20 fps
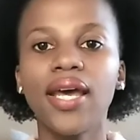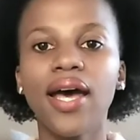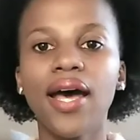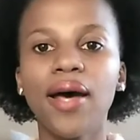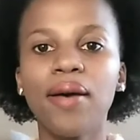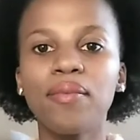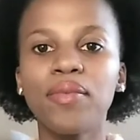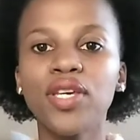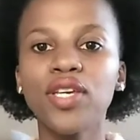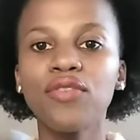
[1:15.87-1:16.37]

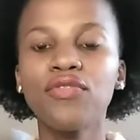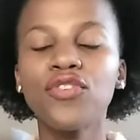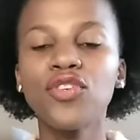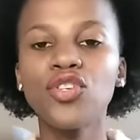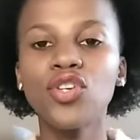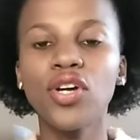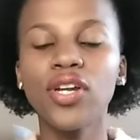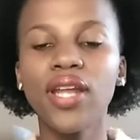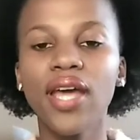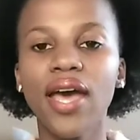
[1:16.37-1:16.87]
If you
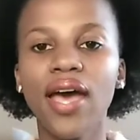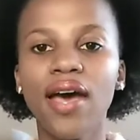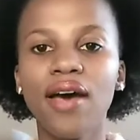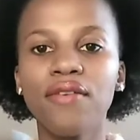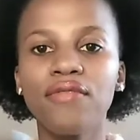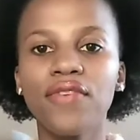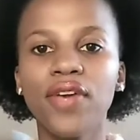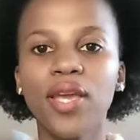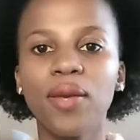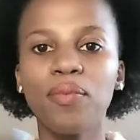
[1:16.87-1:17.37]
don't
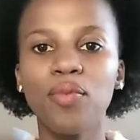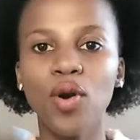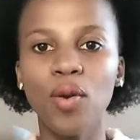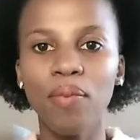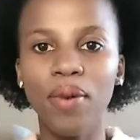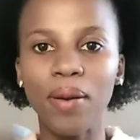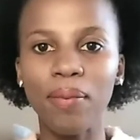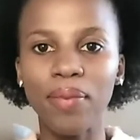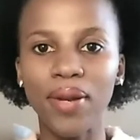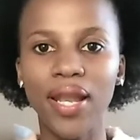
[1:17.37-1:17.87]
have a
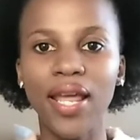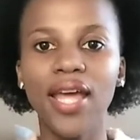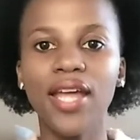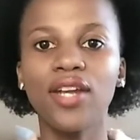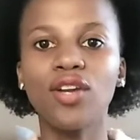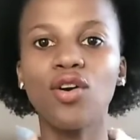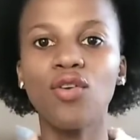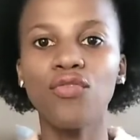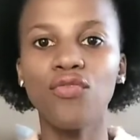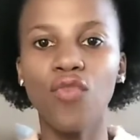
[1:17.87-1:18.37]
proper
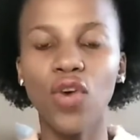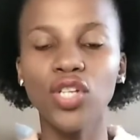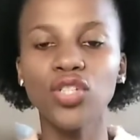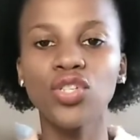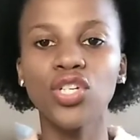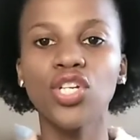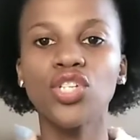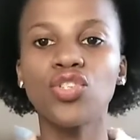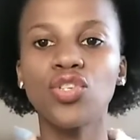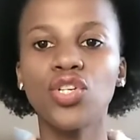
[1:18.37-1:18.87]
plan of what
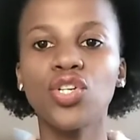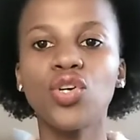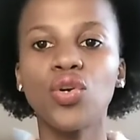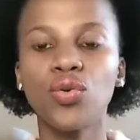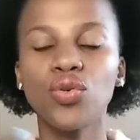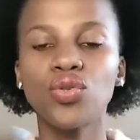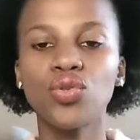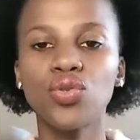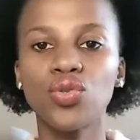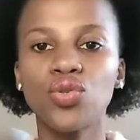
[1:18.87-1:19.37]
you're actually
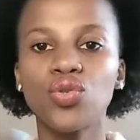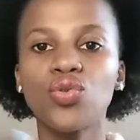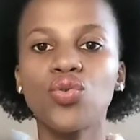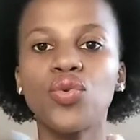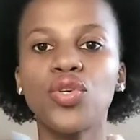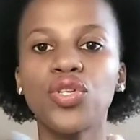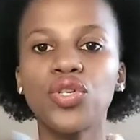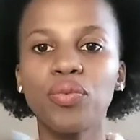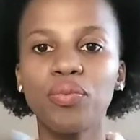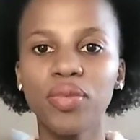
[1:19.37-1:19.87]
going to do
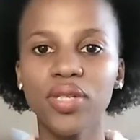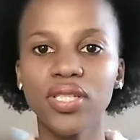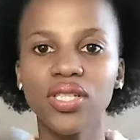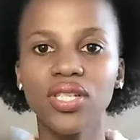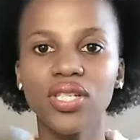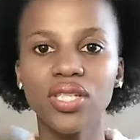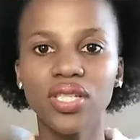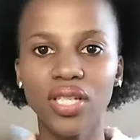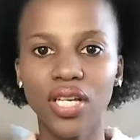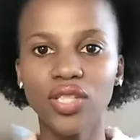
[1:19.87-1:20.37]
when your
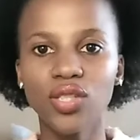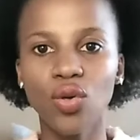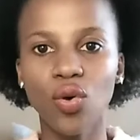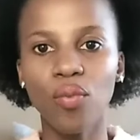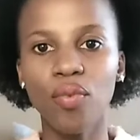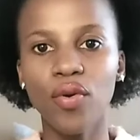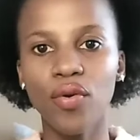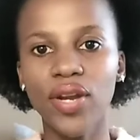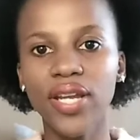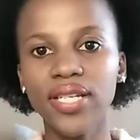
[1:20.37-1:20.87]
business starts
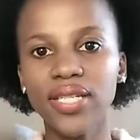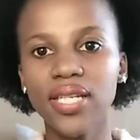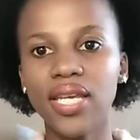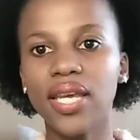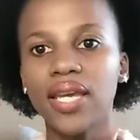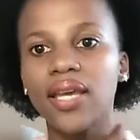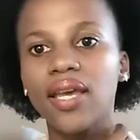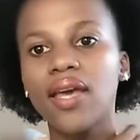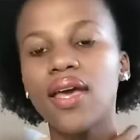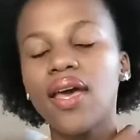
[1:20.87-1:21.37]

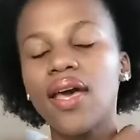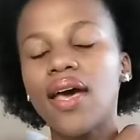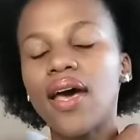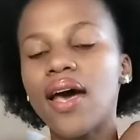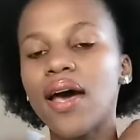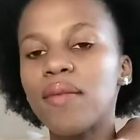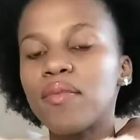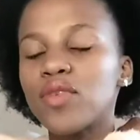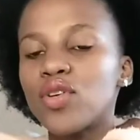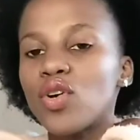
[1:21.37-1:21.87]
operating,
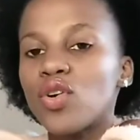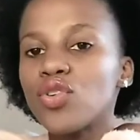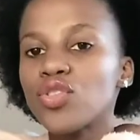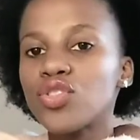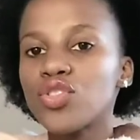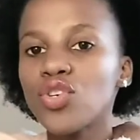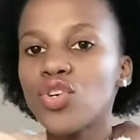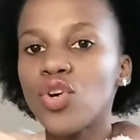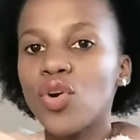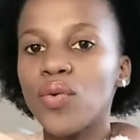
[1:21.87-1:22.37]
you're
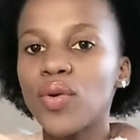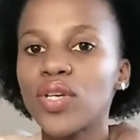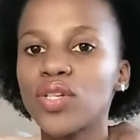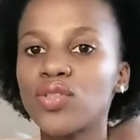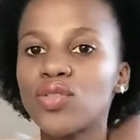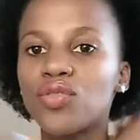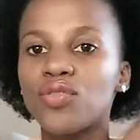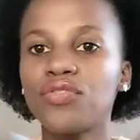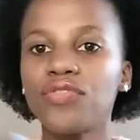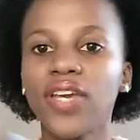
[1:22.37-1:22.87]
also
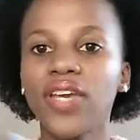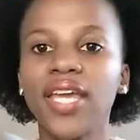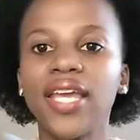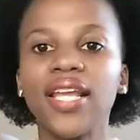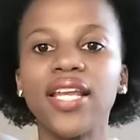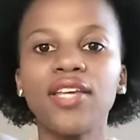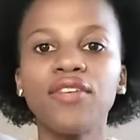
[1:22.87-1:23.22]
going to fail.